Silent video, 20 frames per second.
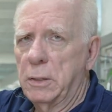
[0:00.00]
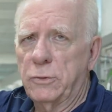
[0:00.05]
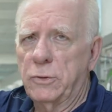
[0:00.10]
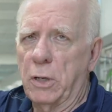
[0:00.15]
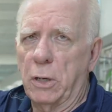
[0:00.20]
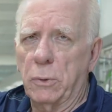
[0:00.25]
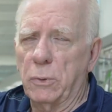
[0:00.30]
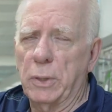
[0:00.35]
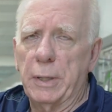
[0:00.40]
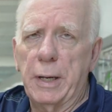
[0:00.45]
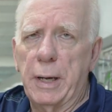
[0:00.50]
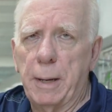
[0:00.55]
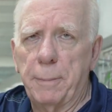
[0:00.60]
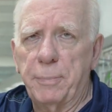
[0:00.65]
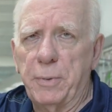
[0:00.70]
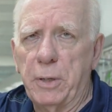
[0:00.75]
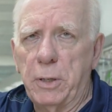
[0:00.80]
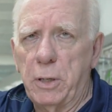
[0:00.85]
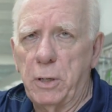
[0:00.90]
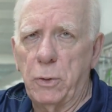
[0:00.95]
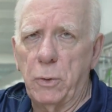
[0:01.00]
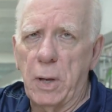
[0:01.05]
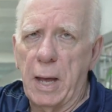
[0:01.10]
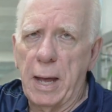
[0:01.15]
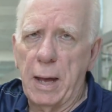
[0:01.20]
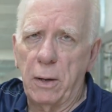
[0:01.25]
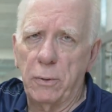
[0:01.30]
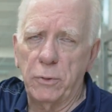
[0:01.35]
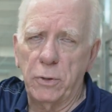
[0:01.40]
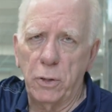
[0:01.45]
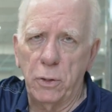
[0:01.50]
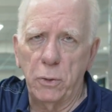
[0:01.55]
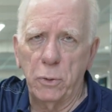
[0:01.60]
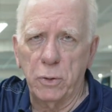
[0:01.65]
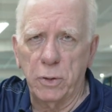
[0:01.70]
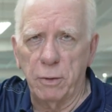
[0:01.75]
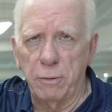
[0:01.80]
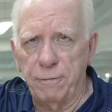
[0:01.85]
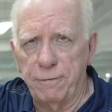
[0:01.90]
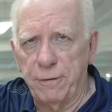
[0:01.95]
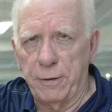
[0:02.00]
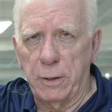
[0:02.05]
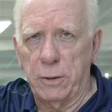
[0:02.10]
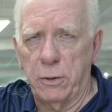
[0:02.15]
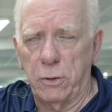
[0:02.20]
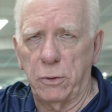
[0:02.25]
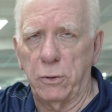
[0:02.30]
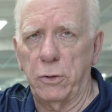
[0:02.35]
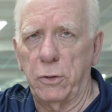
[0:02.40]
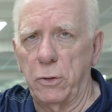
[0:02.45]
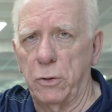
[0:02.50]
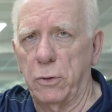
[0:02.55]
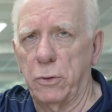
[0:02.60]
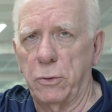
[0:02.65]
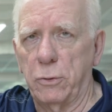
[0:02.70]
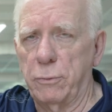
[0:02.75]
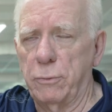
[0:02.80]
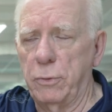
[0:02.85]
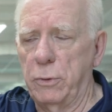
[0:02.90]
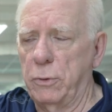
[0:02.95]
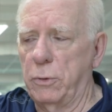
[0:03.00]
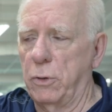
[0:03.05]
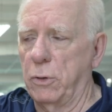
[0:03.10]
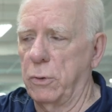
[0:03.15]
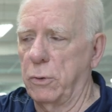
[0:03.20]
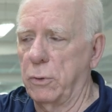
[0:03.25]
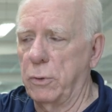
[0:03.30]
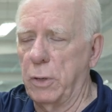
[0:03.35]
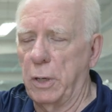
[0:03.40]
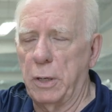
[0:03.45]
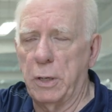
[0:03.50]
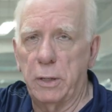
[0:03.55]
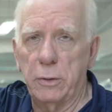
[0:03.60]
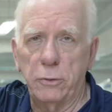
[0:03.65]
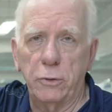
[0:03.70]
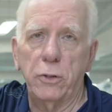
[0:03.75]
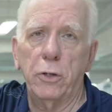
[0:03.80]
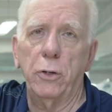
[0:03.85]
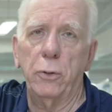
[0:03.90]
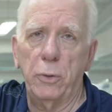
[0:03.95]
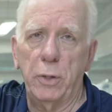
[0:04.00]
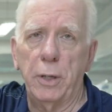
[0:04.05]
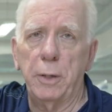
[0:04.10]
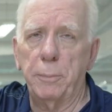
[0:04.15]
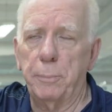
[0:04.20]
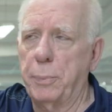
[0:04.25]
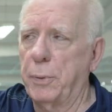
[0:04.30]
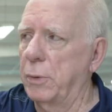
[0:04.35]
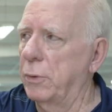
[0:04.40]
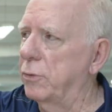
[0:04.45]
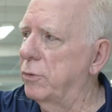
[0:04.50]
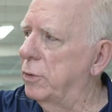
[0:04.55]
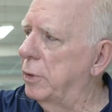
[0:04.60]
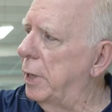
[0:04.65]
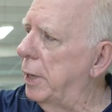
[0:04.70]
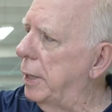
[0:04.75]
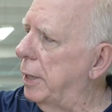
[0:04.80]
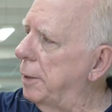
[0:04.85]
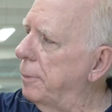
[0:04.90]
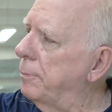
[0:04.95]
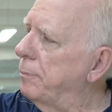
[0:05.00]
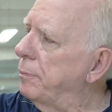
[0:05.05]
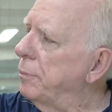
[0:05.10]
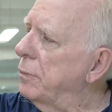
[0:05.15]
Totally up to you how you configure your, your uh, unit per se.